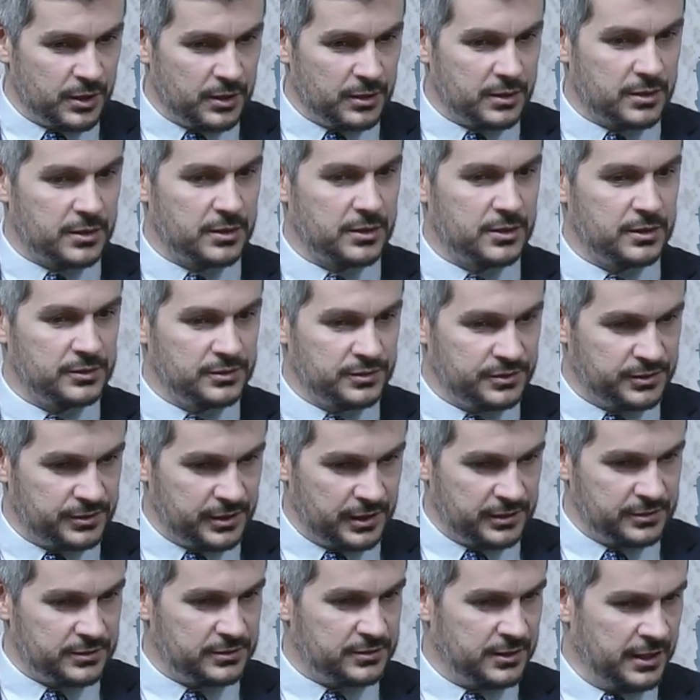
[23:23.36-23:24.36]

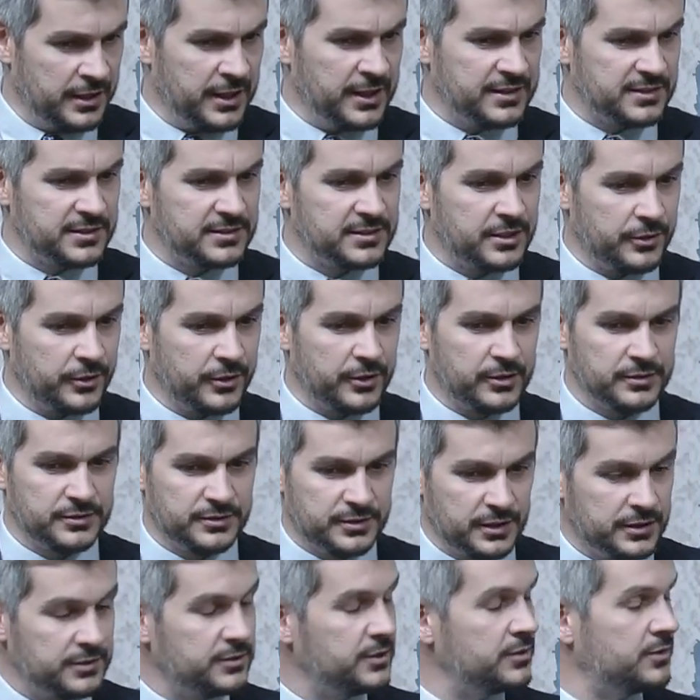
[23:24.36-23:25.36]
the necessary
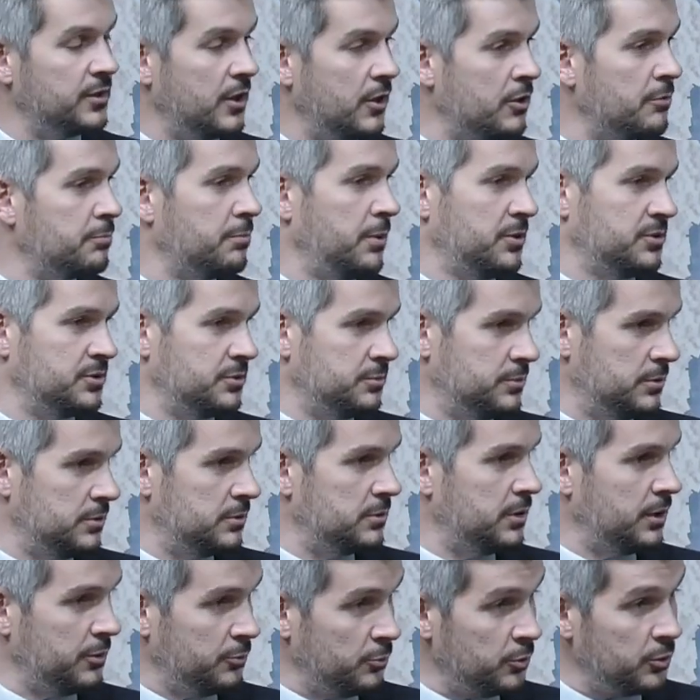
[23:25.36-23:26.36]
consensus are
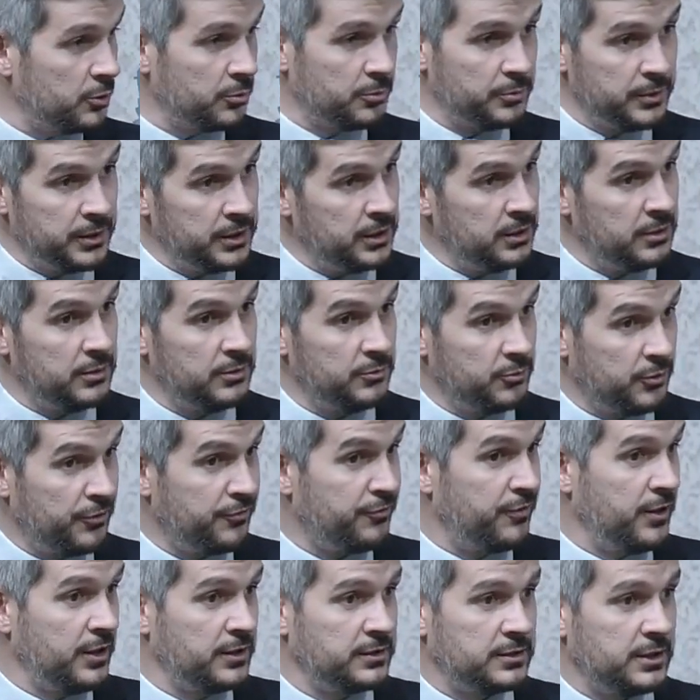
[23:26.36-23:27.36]
possible and will be
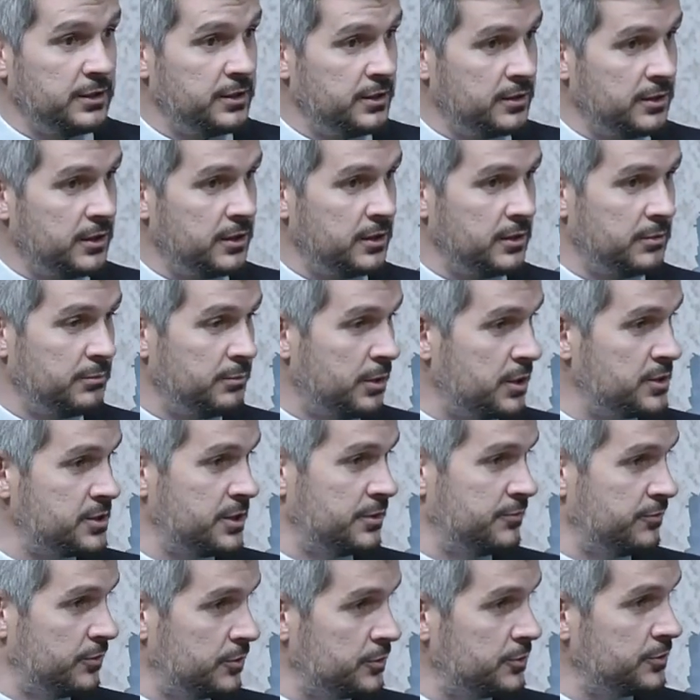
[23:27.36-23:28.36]
reflected in a
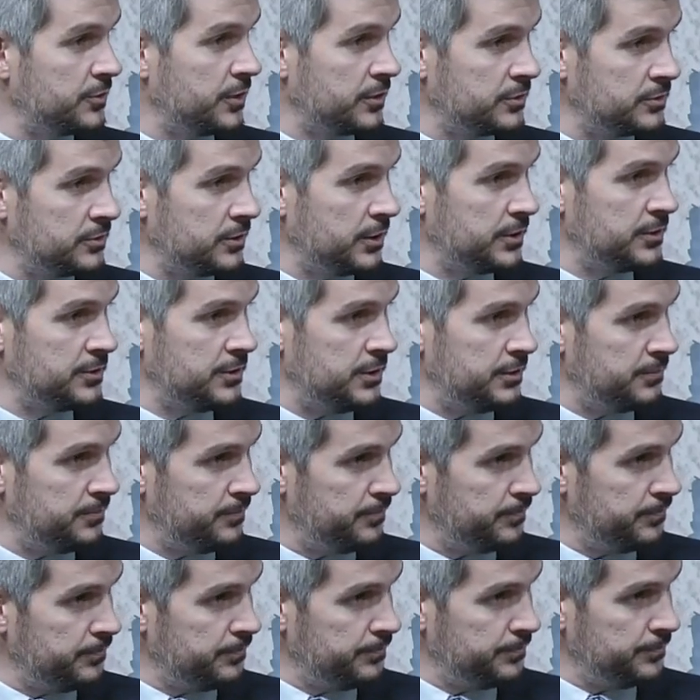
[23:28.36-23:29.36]
budget for 2019.